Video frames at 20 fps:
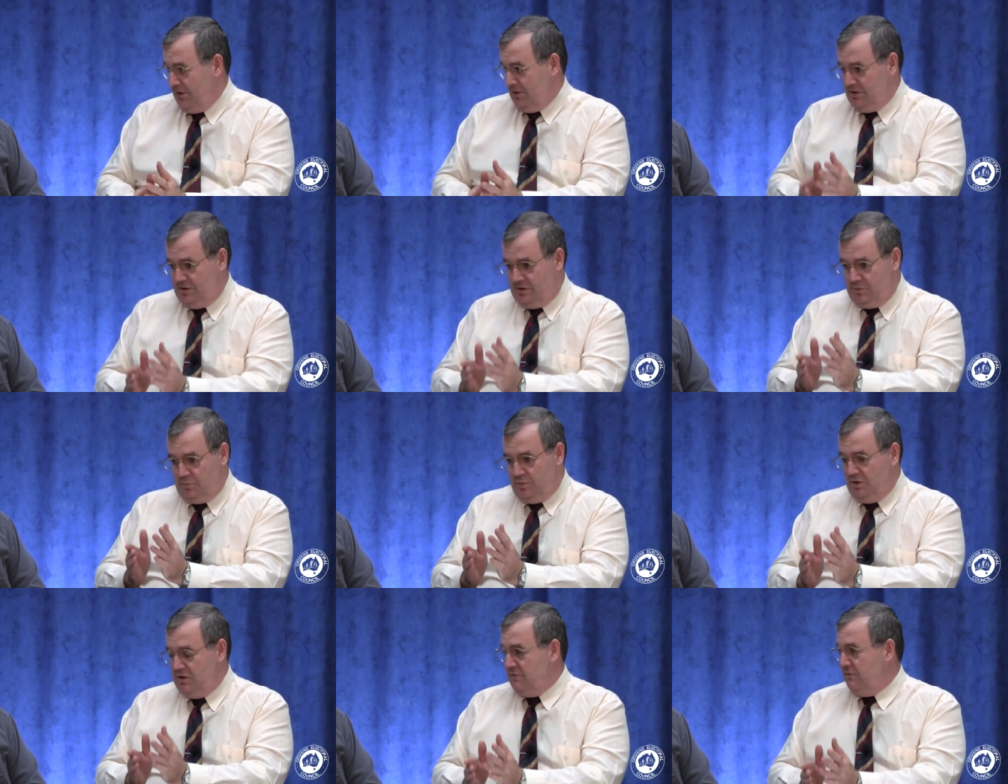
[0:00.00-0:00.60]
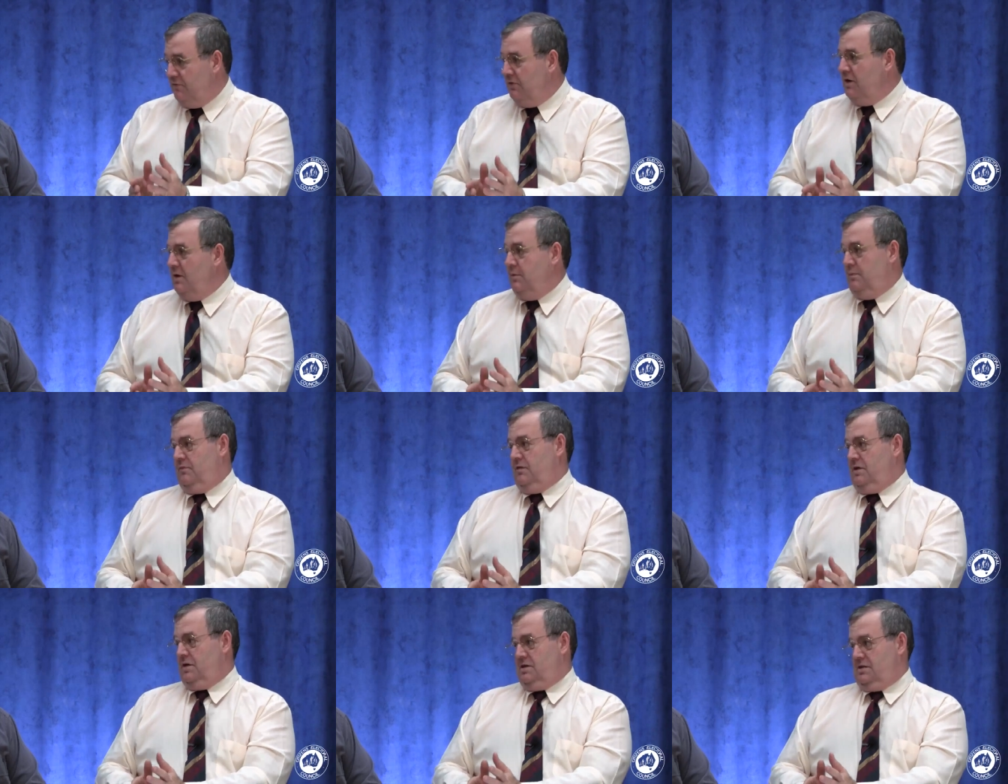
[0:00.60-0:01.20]
This is Prince
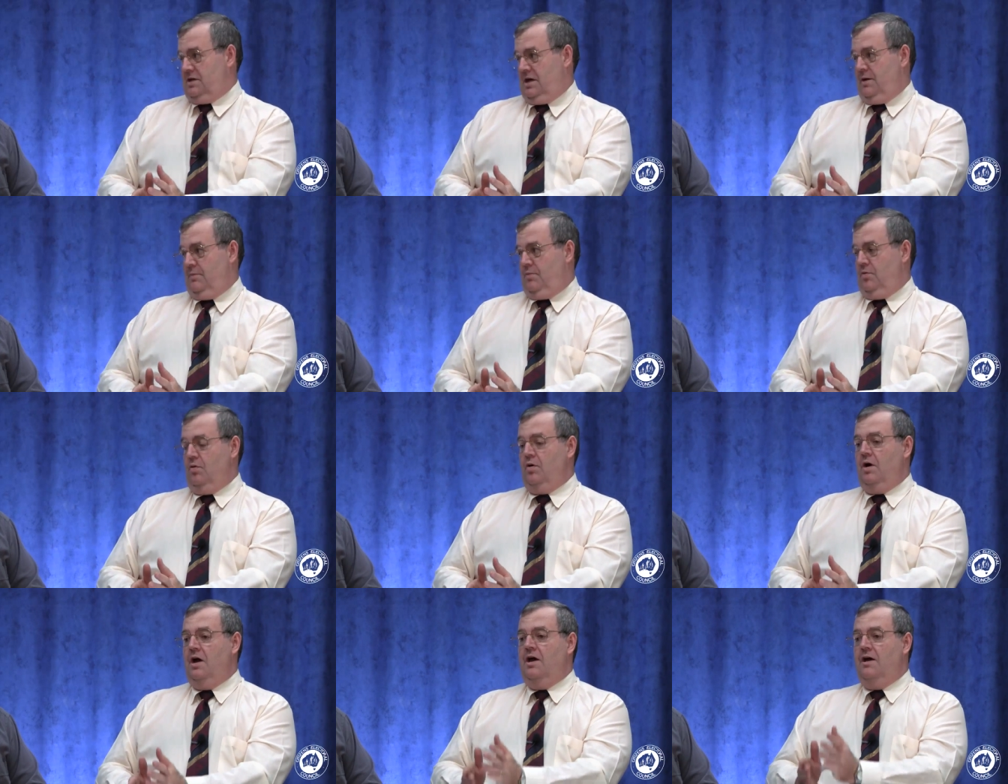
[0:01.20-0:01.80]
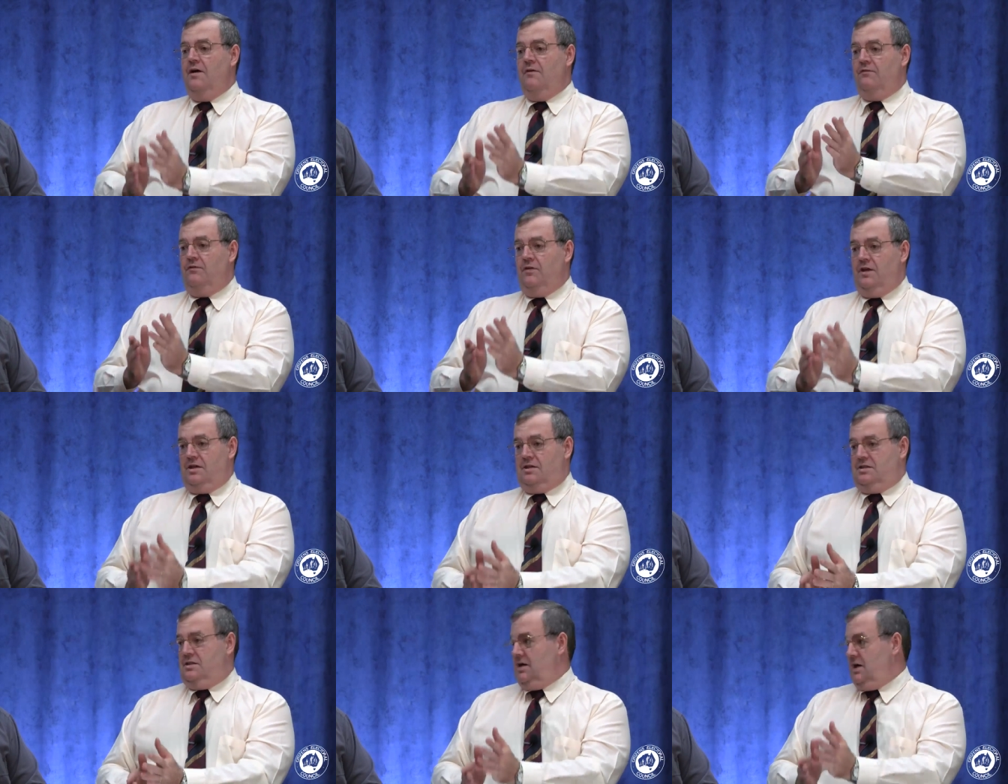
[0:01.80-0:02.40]
Philip, for example,
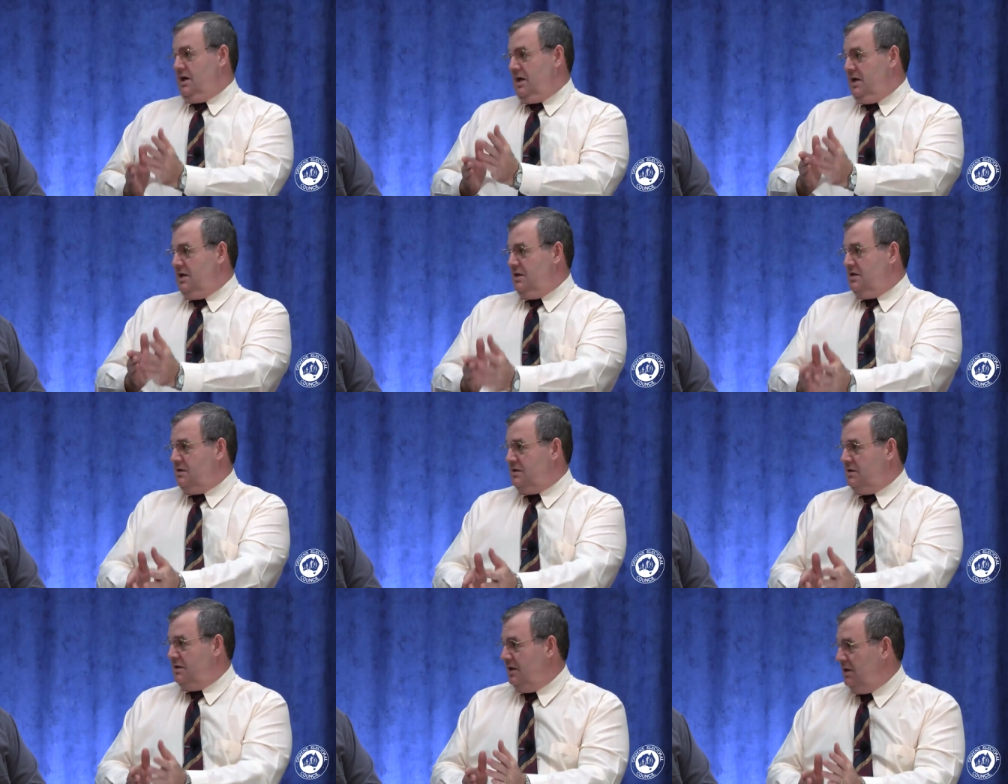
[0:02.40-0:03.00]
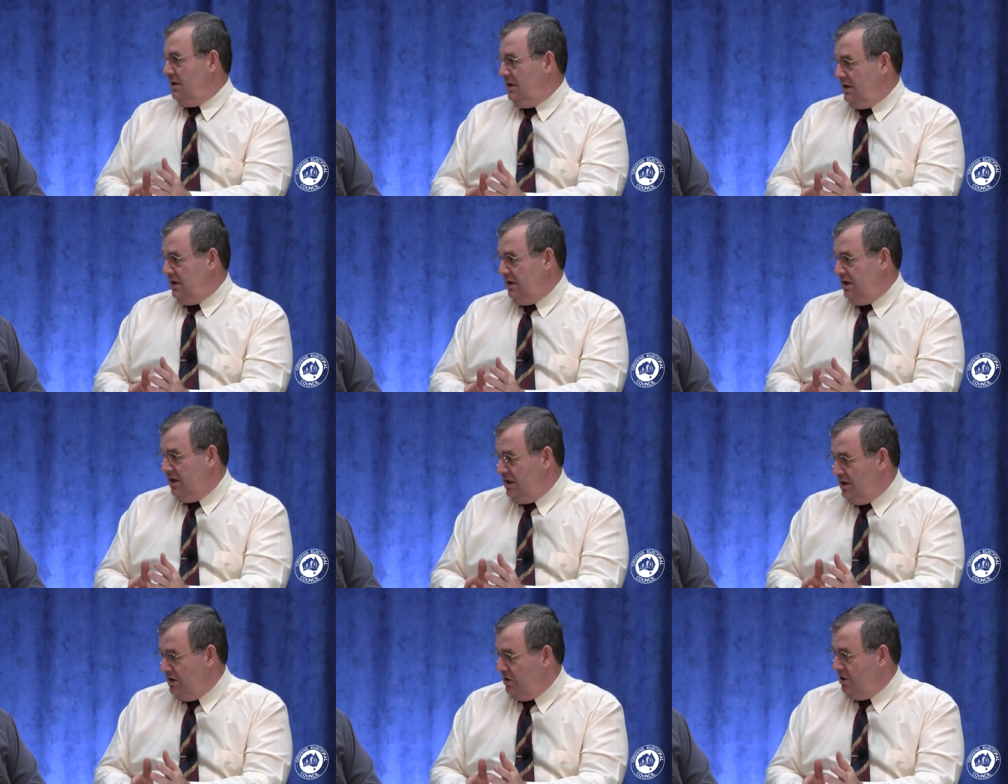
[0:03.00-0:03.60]
flexing his
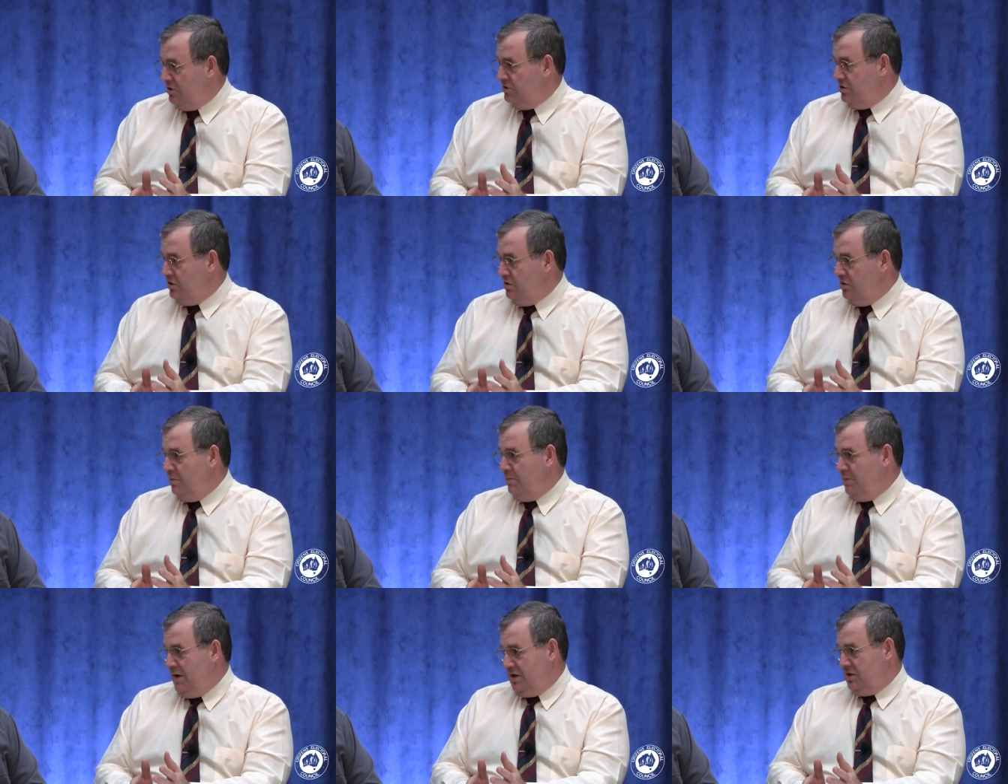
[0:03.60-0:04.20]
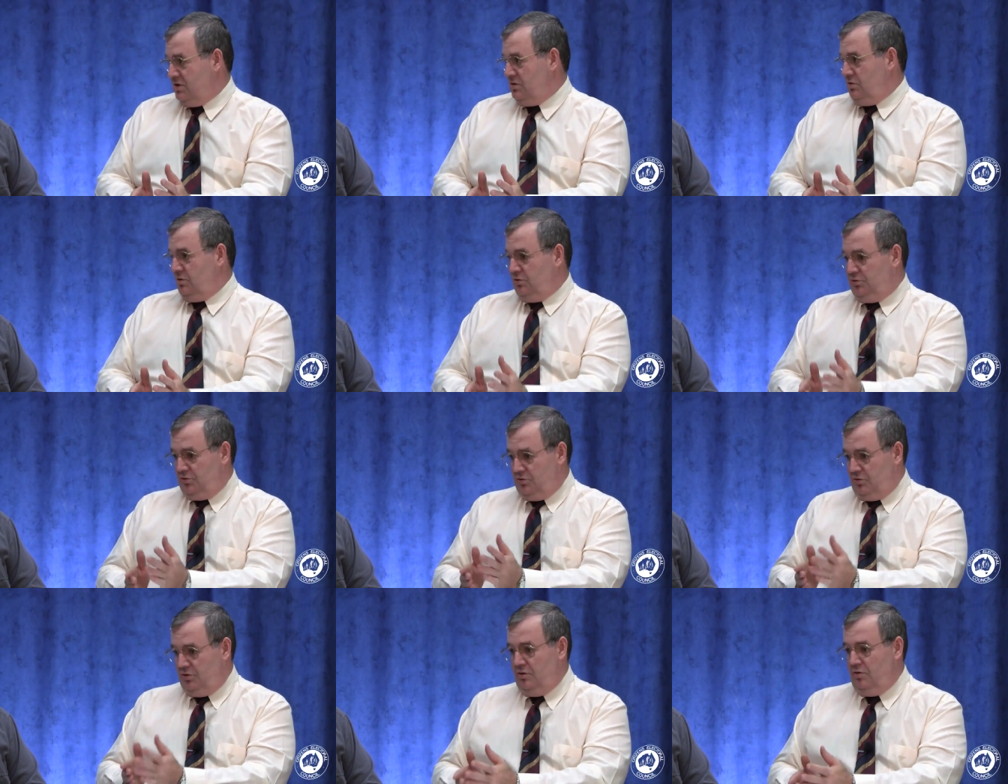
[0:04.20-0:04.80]
ideological muscle
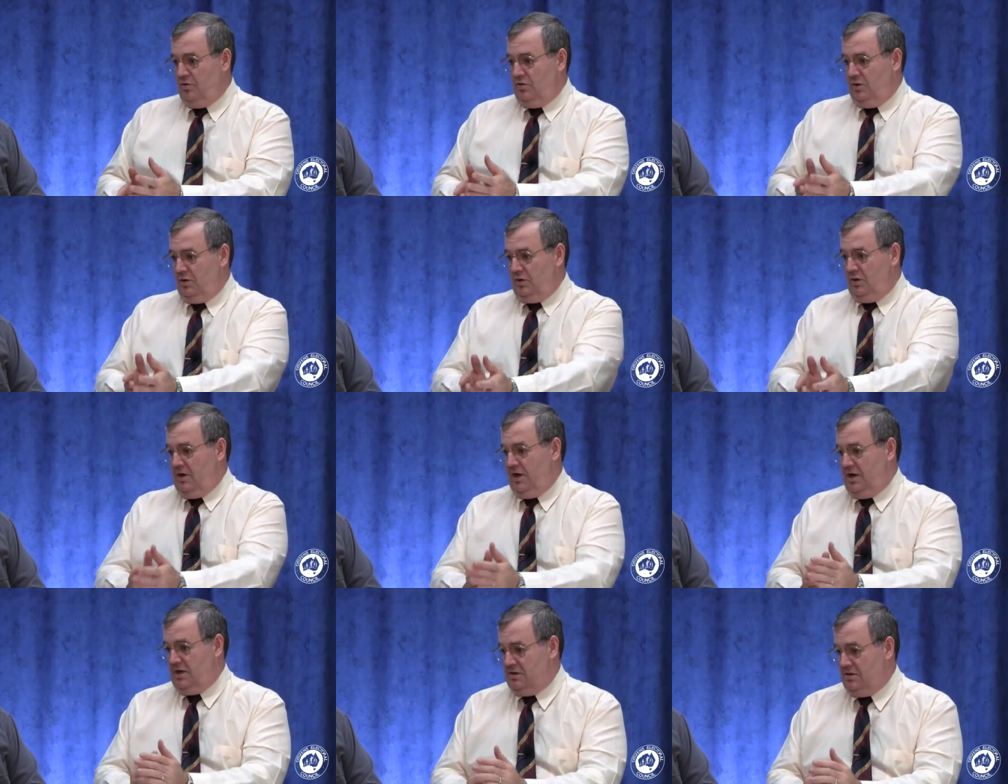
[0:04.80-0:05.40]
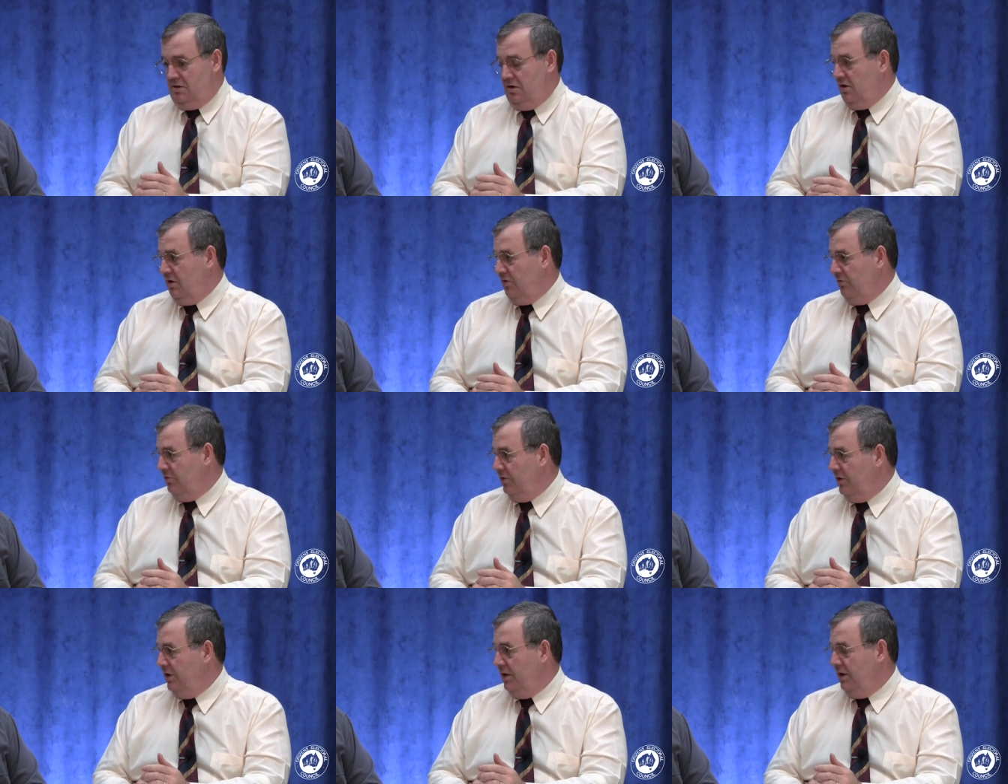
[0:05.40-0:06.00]
through the likes
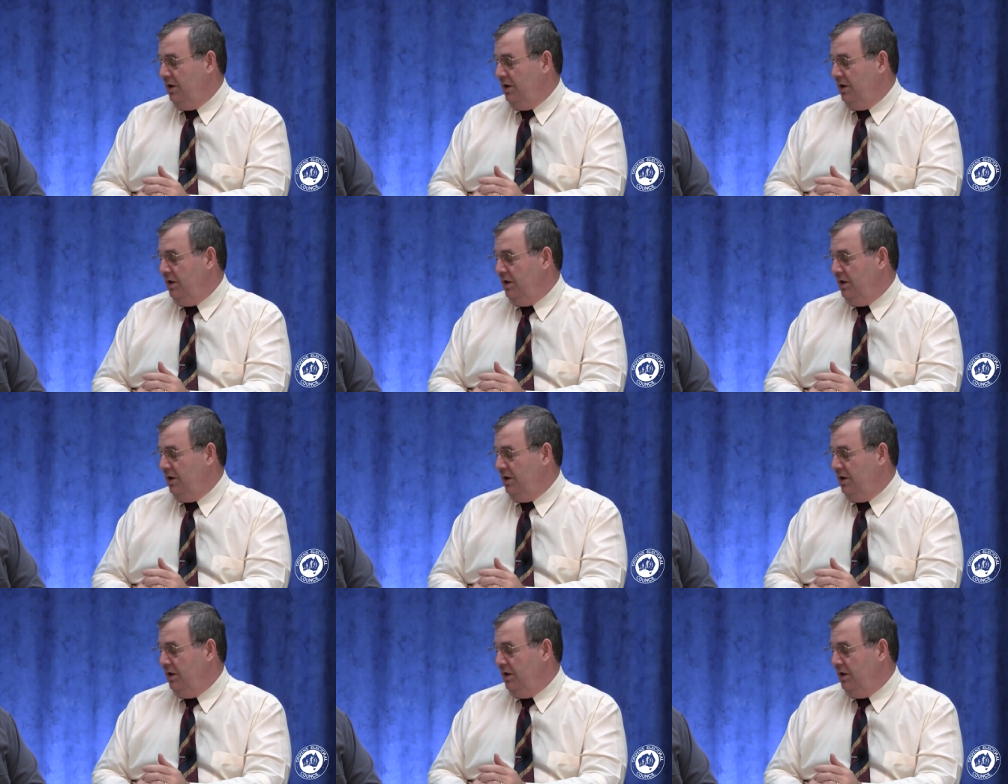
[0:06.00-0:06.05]
of